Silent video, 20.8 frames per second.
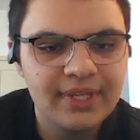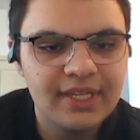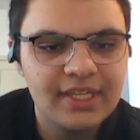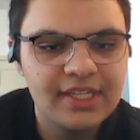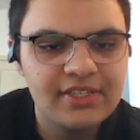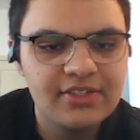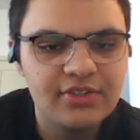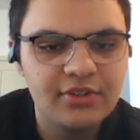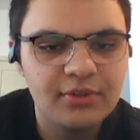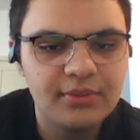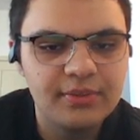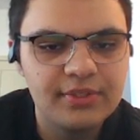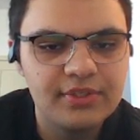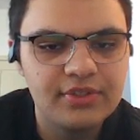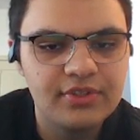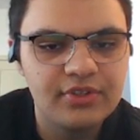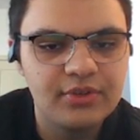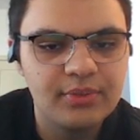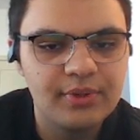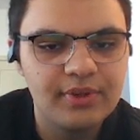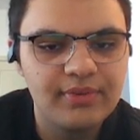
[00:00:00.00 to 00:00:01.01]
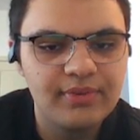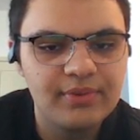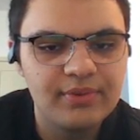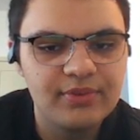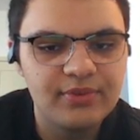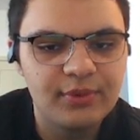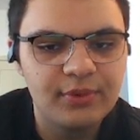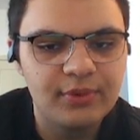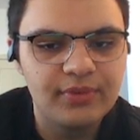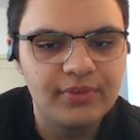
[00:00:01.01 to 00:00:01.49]
He's notably turned away from his
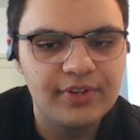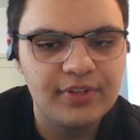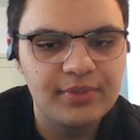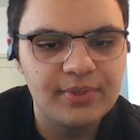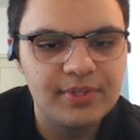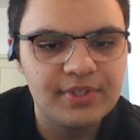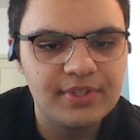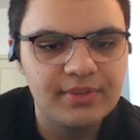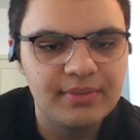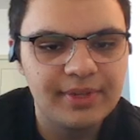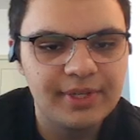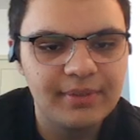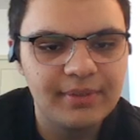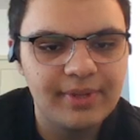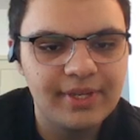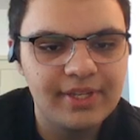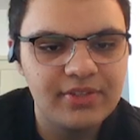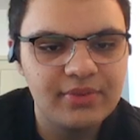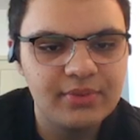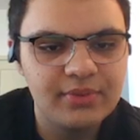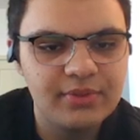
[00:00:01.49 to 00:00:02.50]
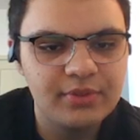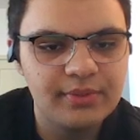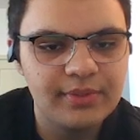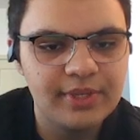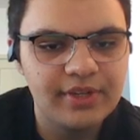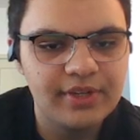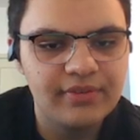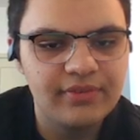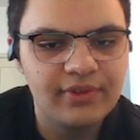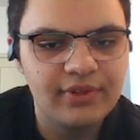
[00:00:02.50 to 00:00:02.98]
former Vice President Mike Pence, with whom he
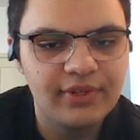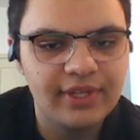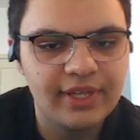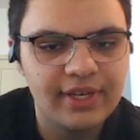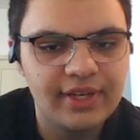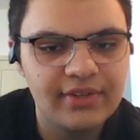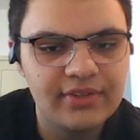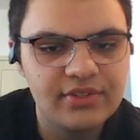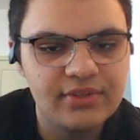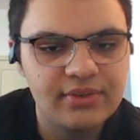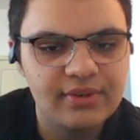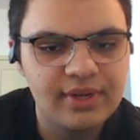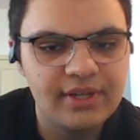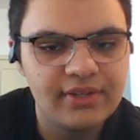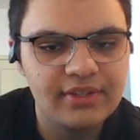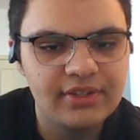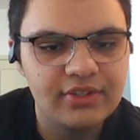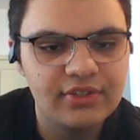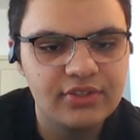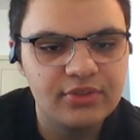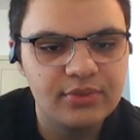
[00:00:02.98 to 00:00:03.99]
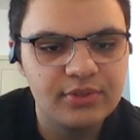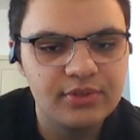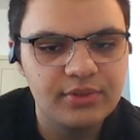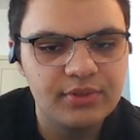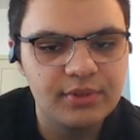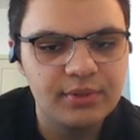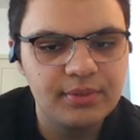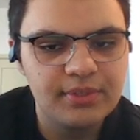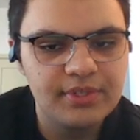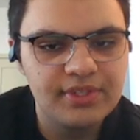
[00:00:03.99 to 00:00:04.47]
had a falling out surrounding their
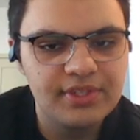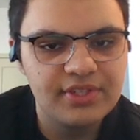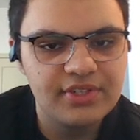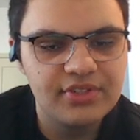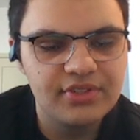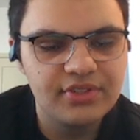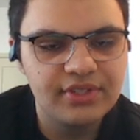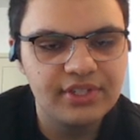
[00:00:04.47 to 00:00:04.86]
2020 presidential